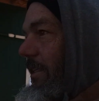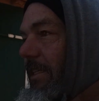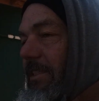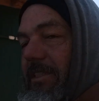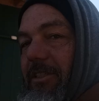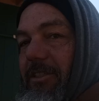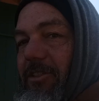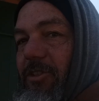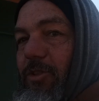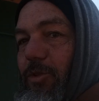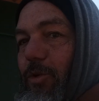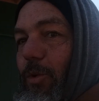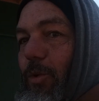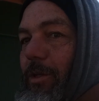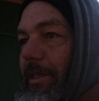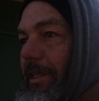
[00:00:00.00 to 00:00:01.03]
This is
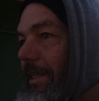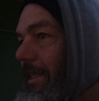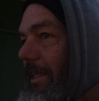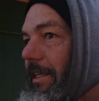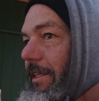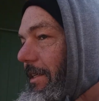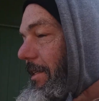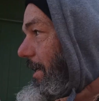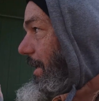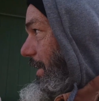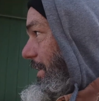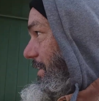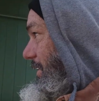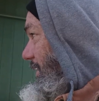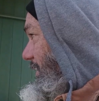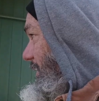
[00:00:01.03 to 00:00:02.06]
sorely needed,
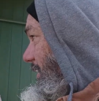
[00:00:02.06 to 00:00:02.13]
guys.